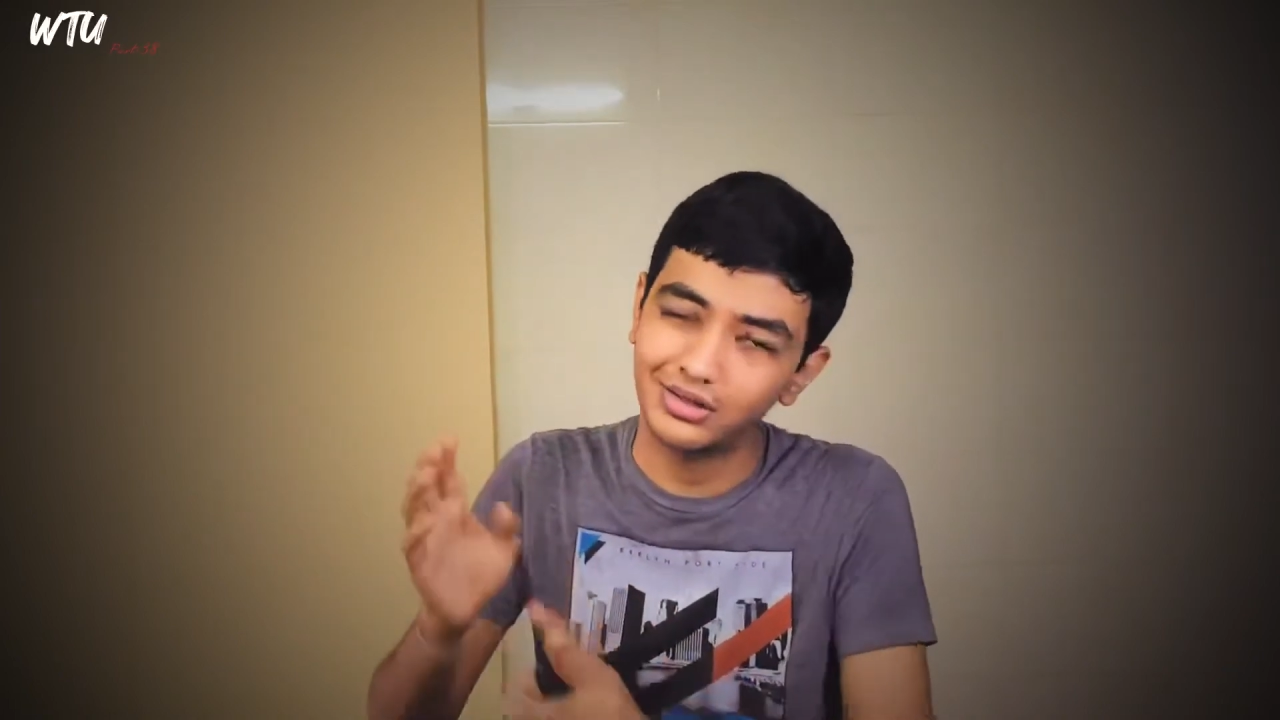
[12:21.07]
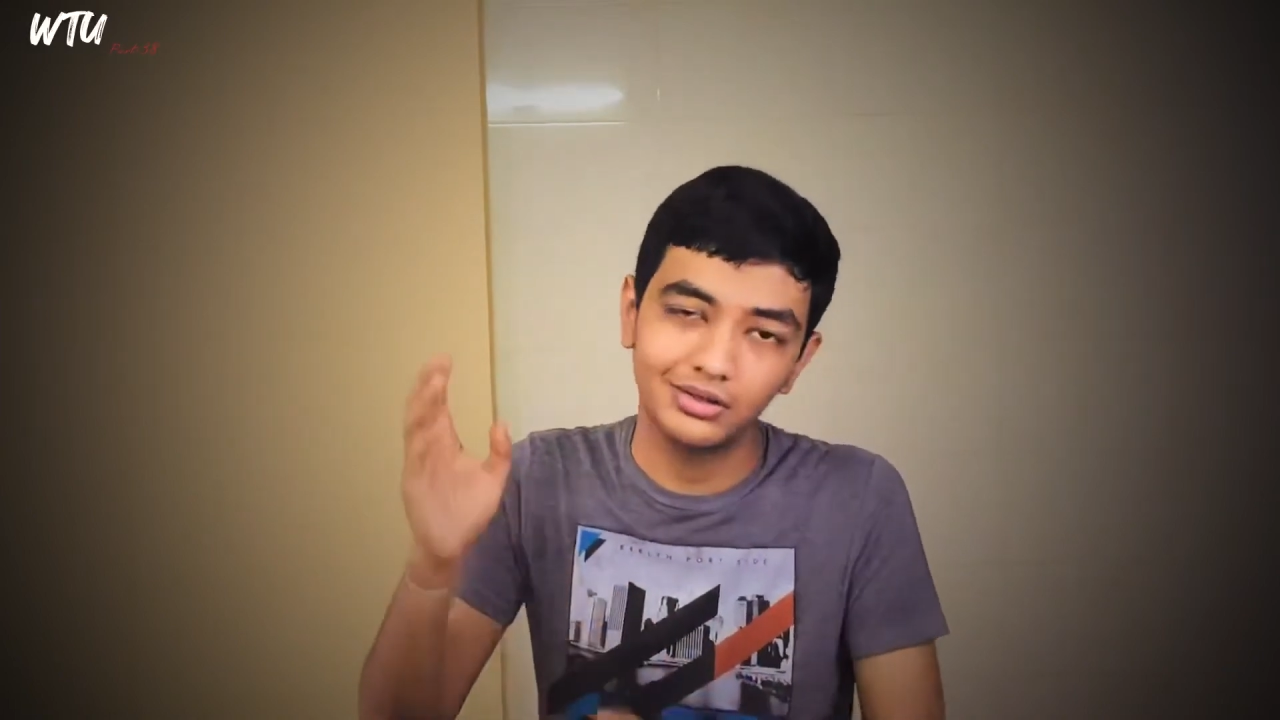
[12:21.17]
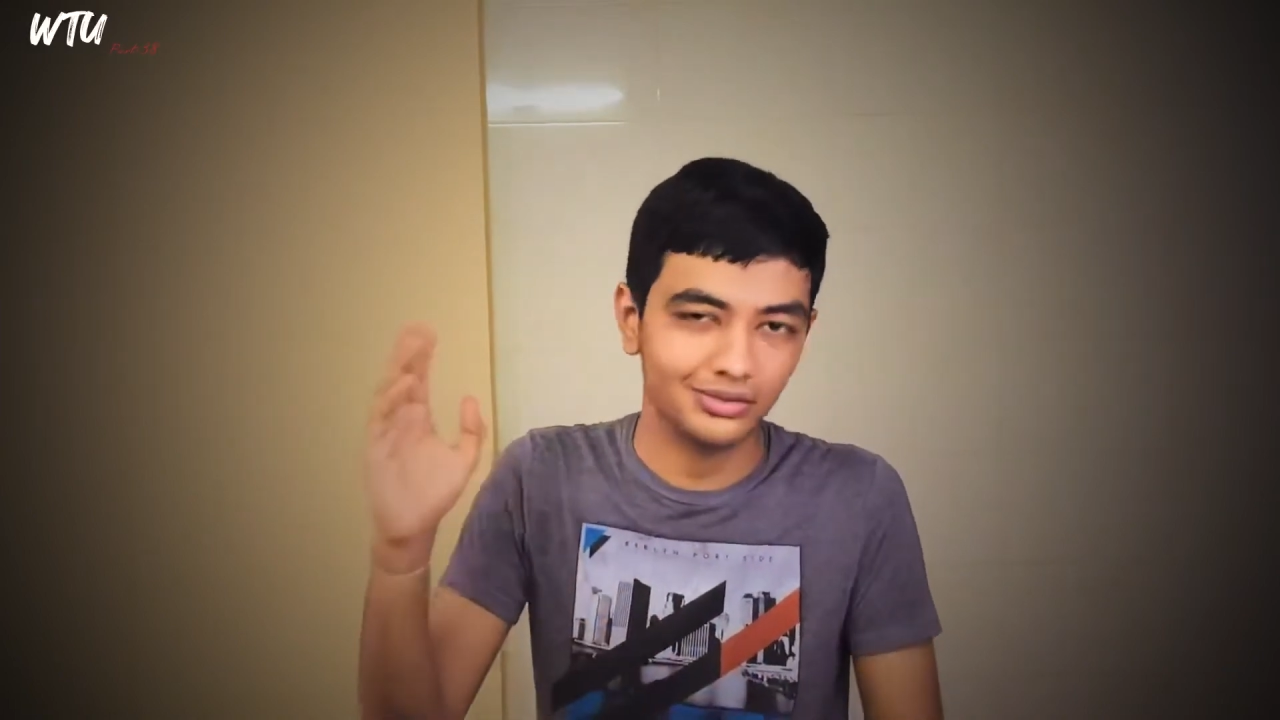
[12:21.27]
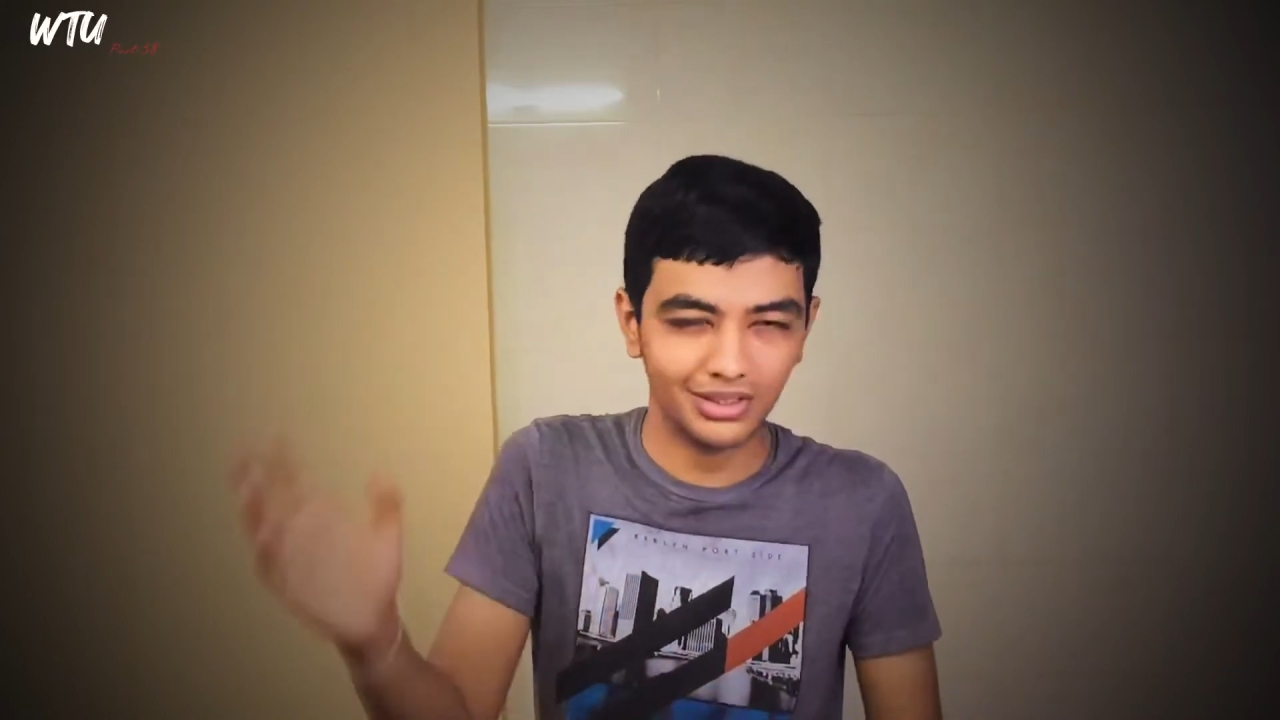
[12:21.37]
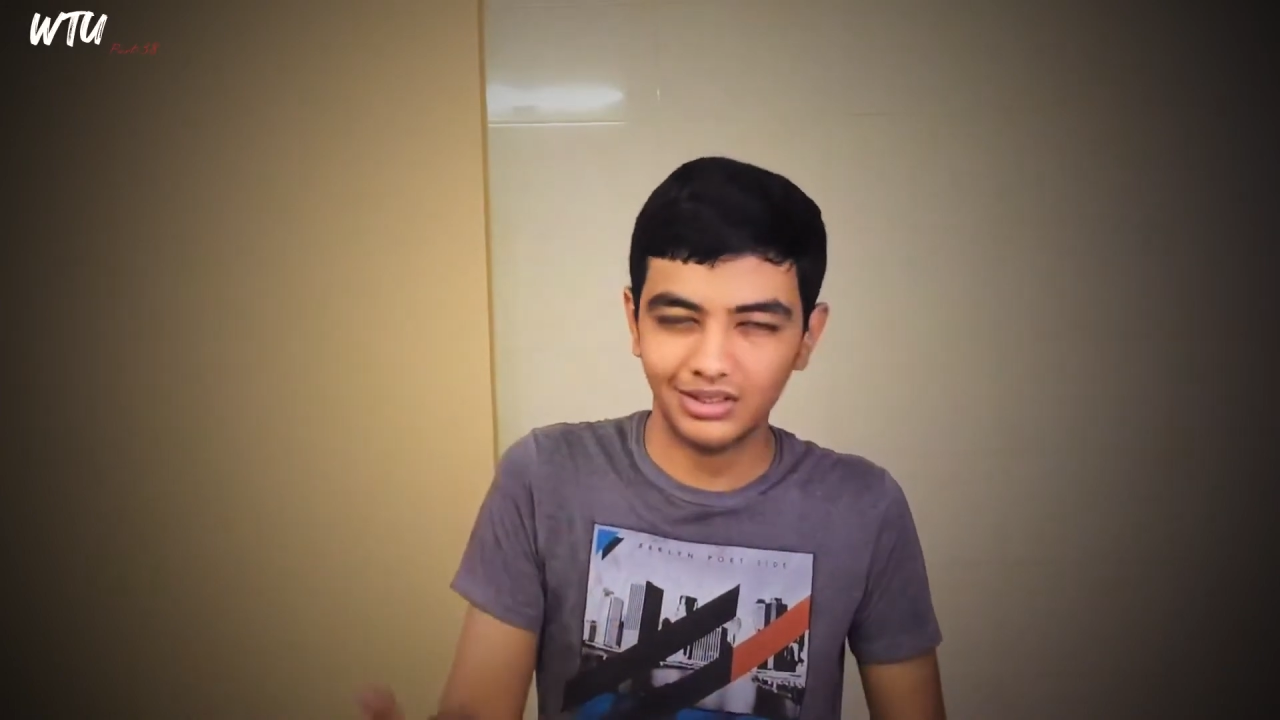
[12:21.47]
the
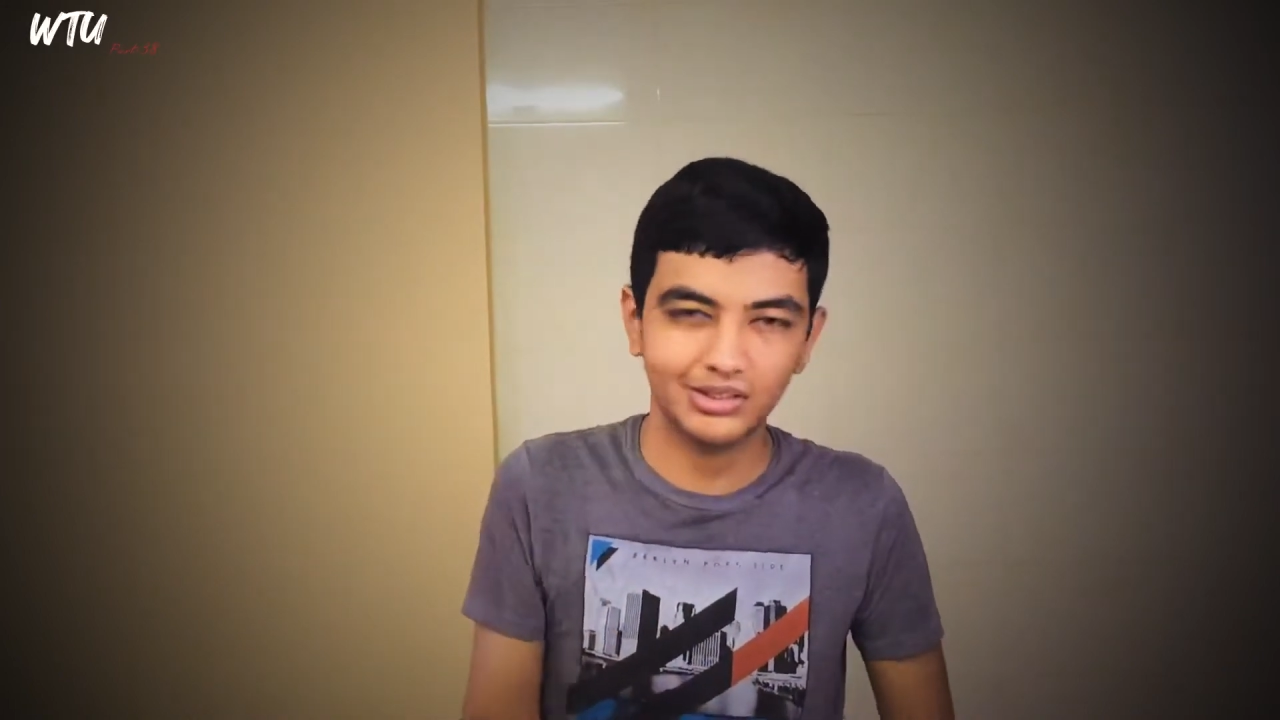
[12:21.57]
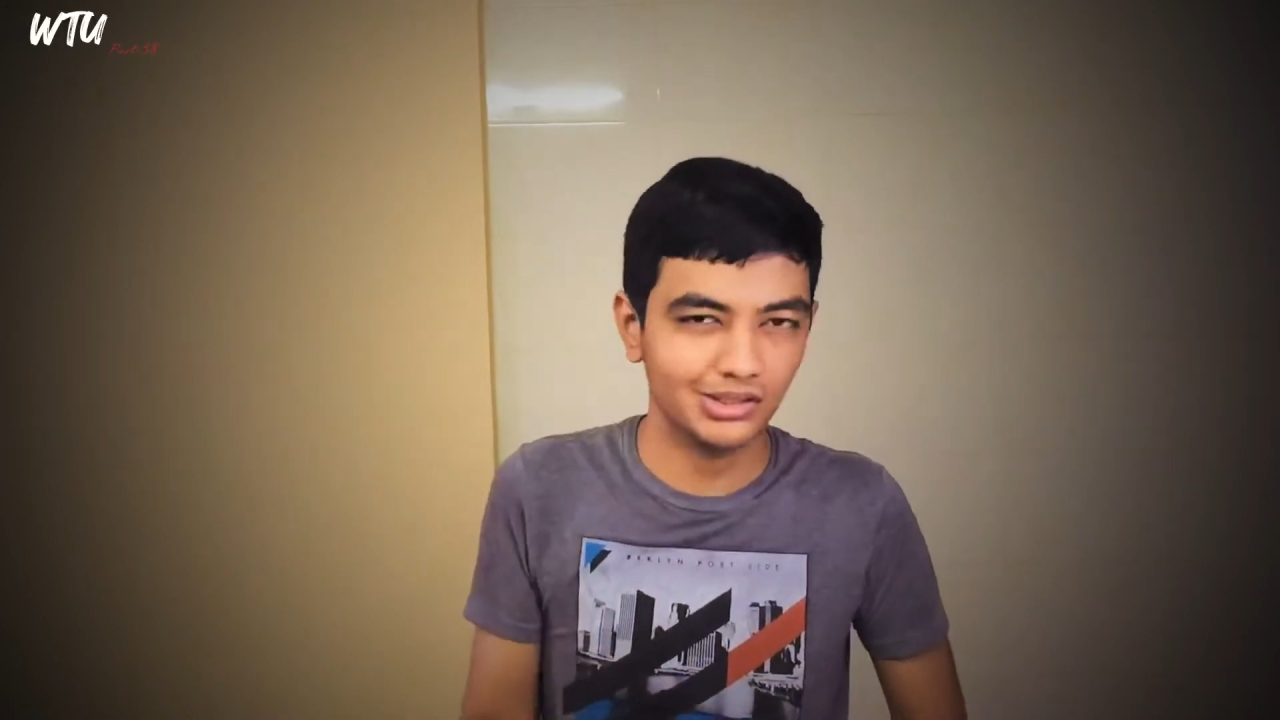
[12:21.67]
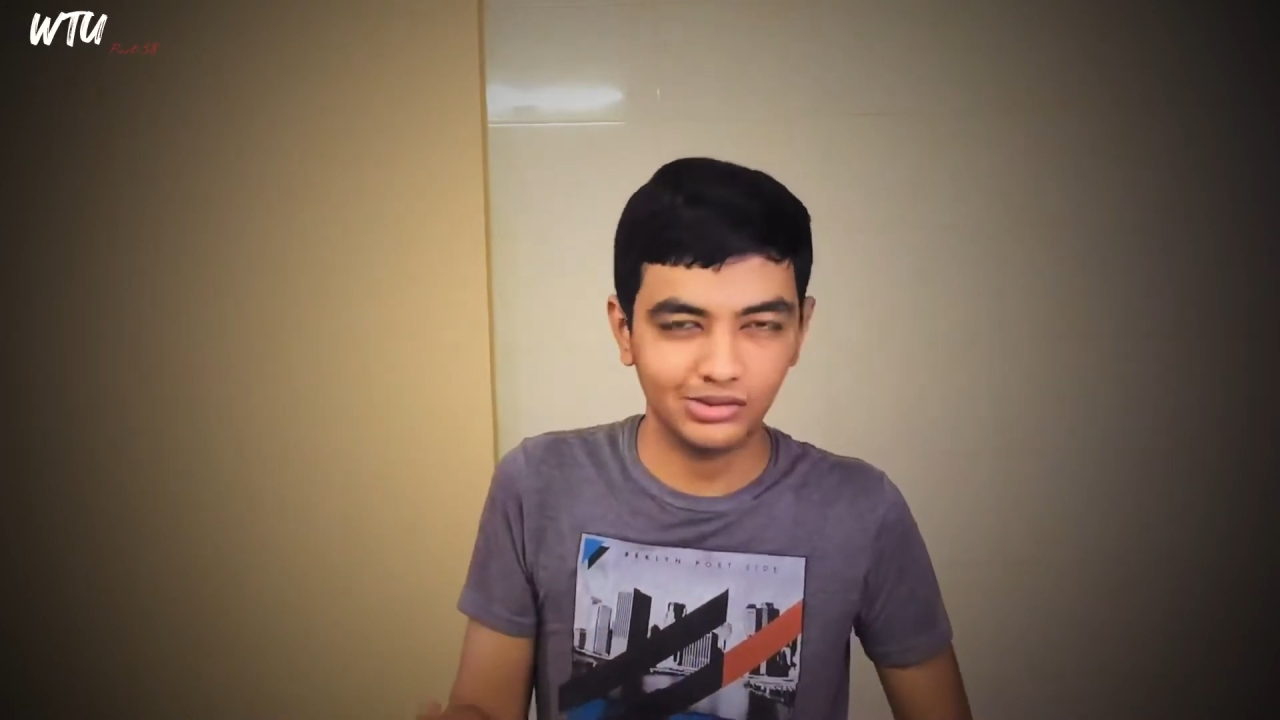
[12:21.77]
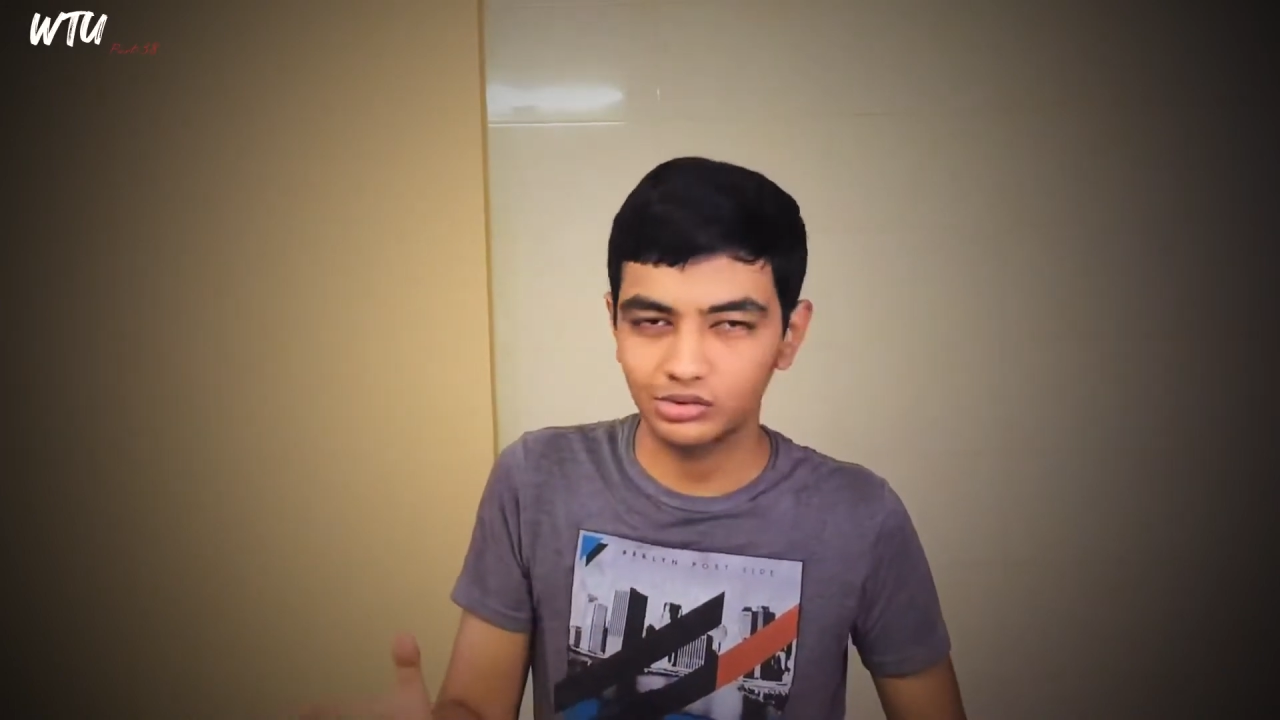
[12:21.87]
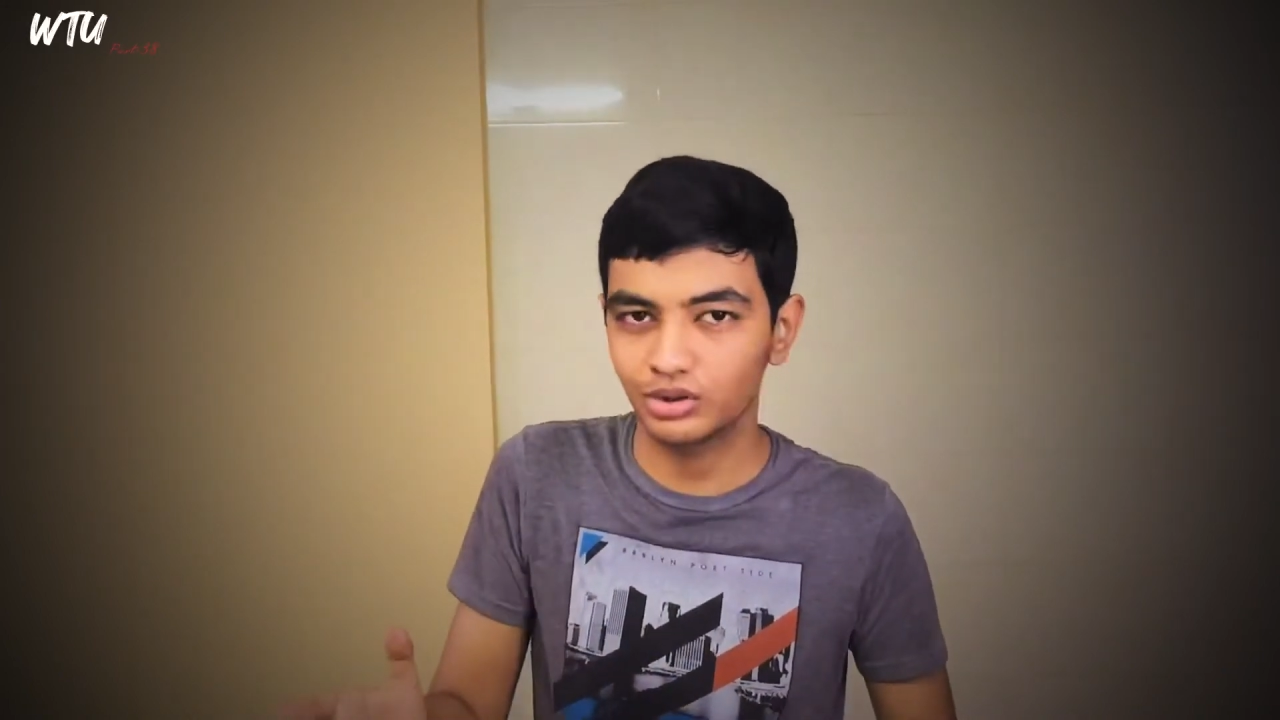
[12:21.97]
design and other